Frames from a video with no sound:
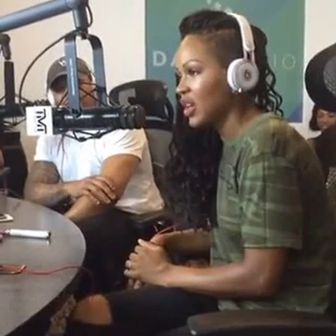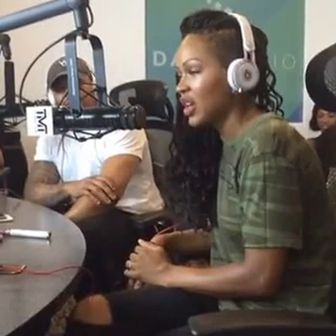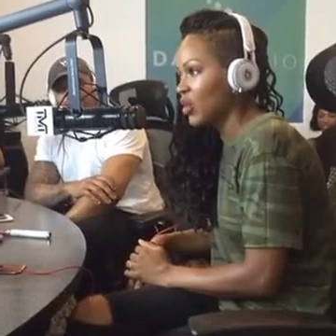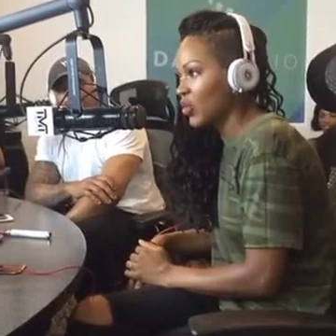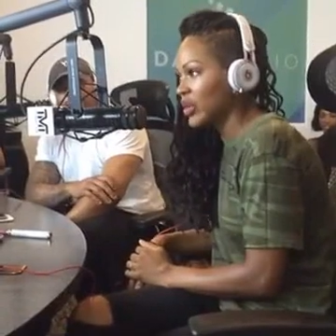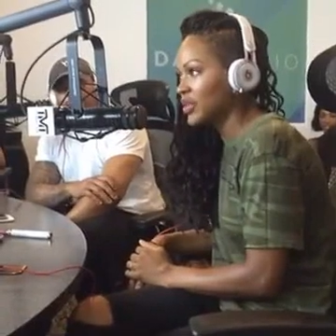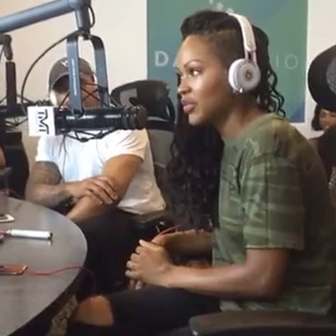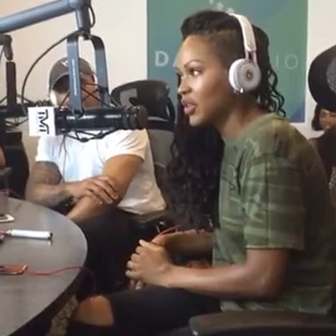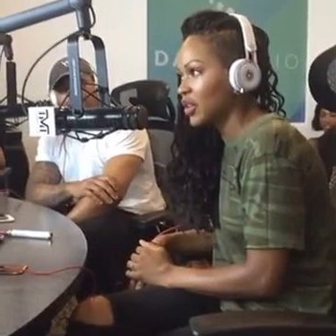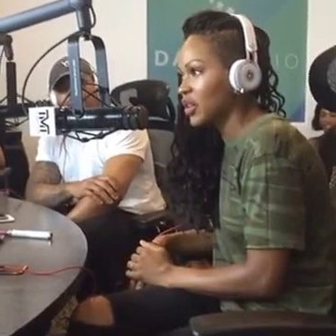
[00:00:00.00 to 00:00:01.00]
it was
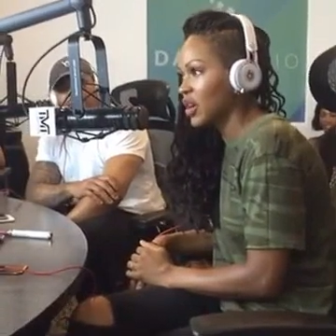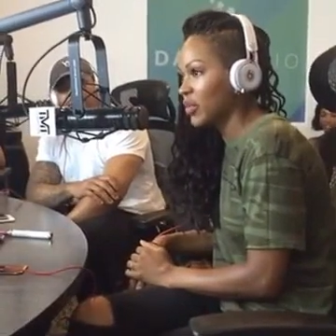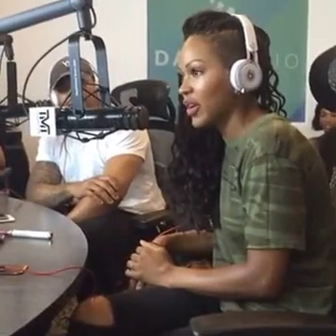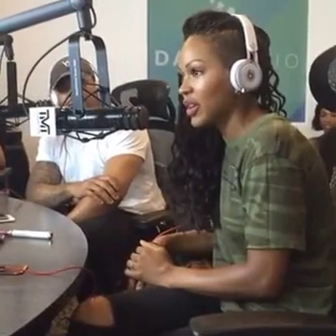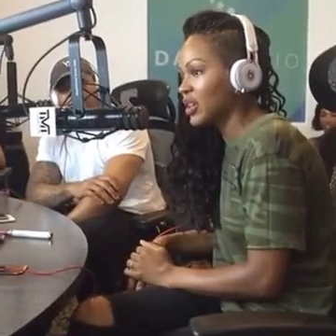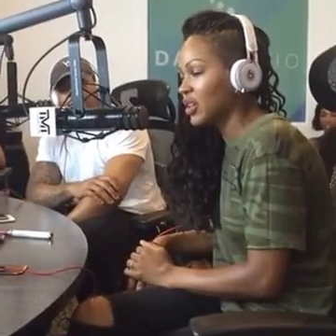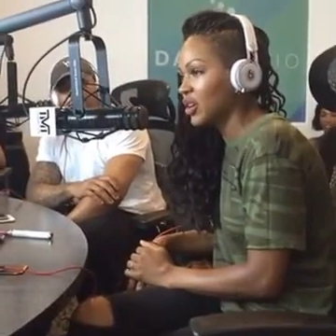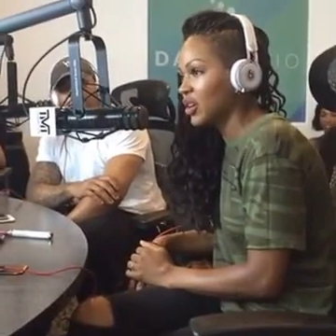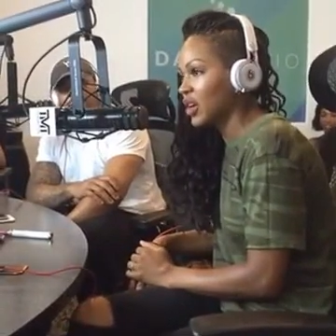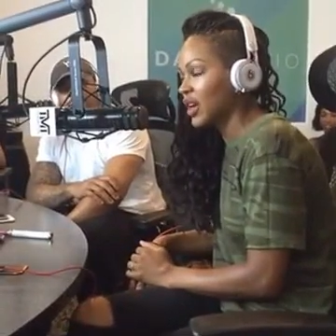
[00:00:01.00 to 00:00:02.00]
for about a
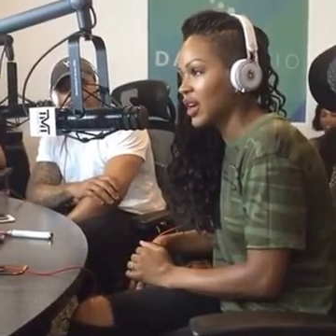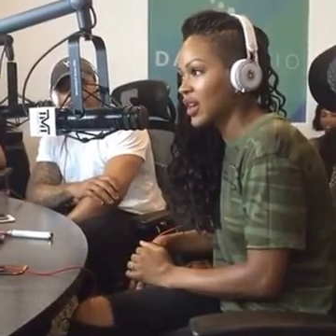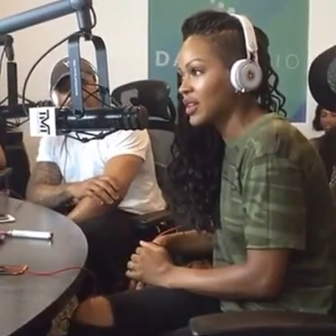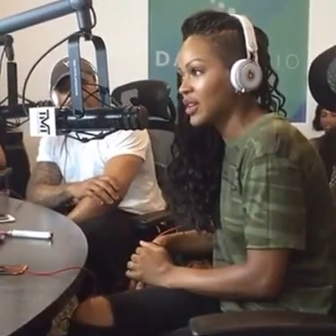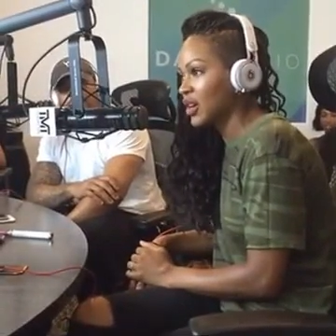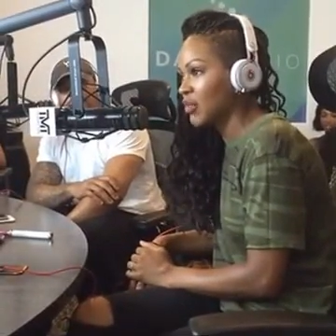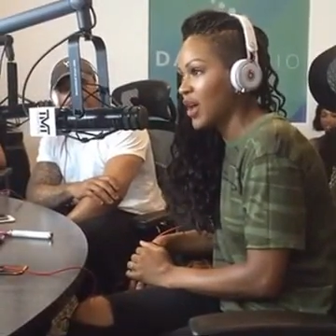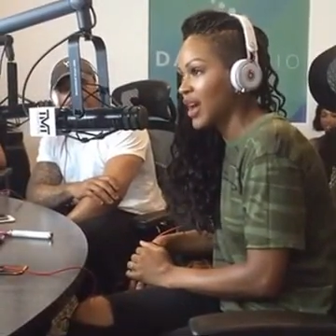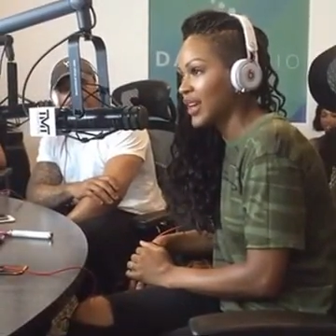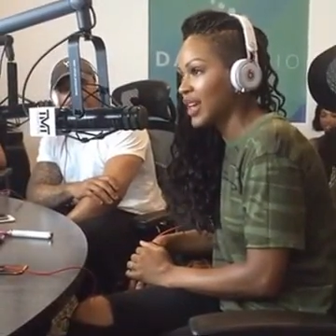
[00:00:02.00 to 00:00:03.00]
year, and
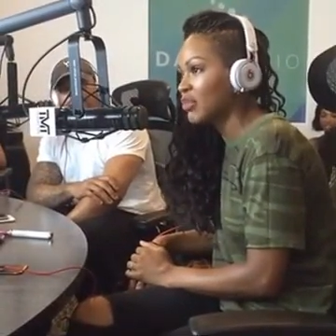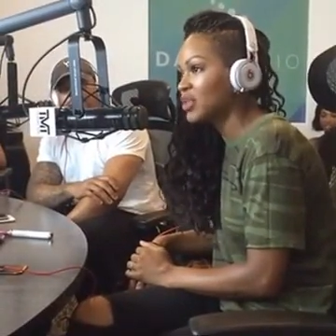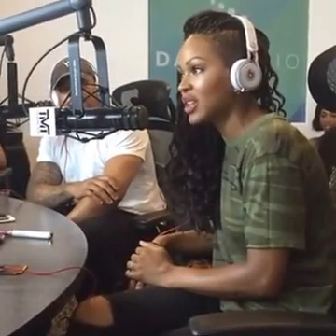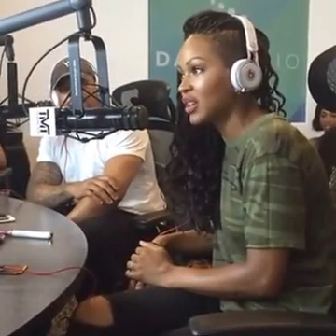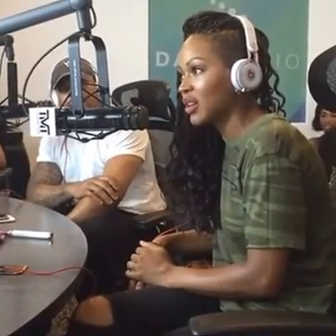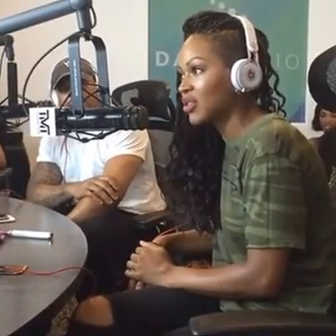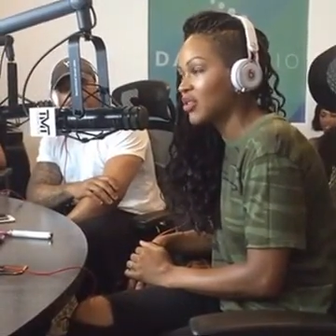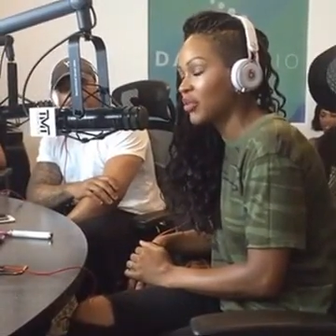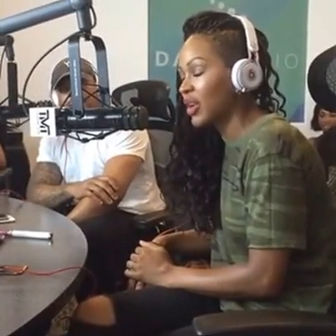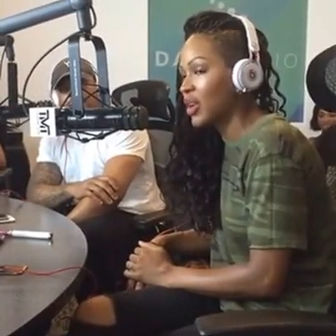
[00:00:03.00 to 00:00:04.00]
I kept it under
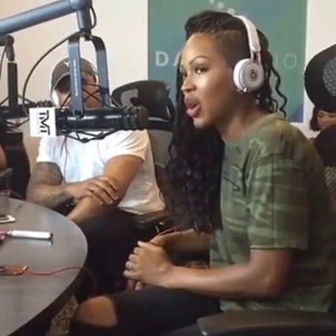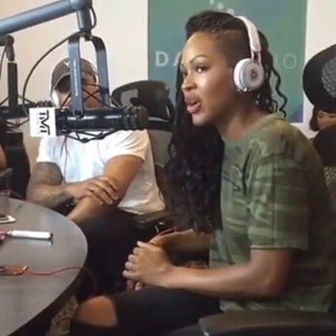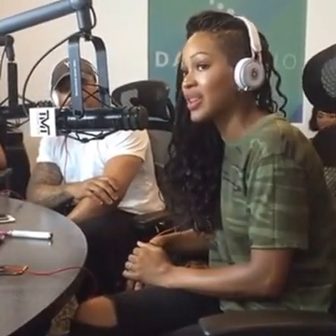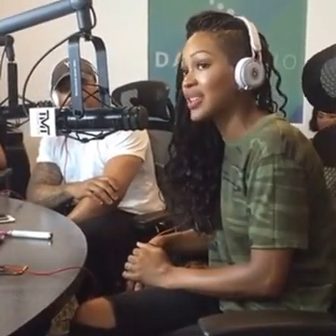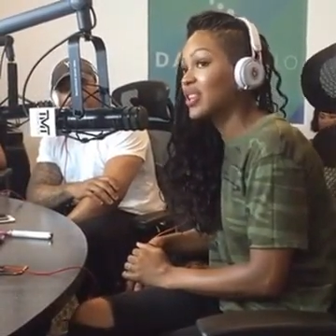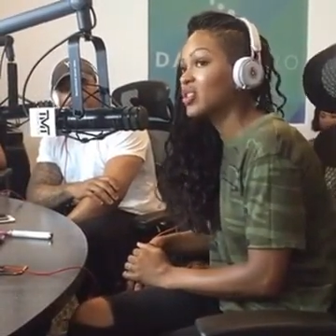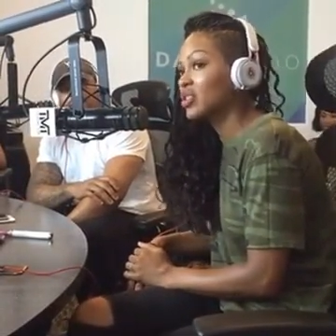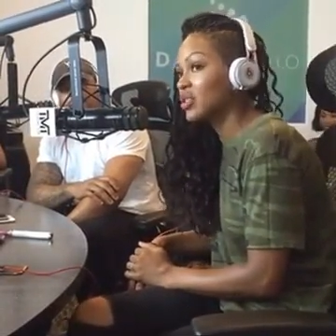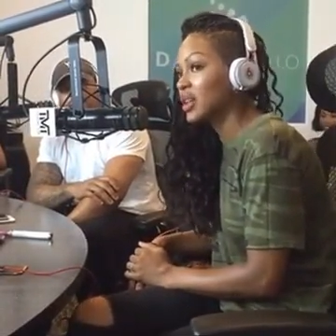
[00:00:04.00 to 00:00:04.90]
the radar intentionally.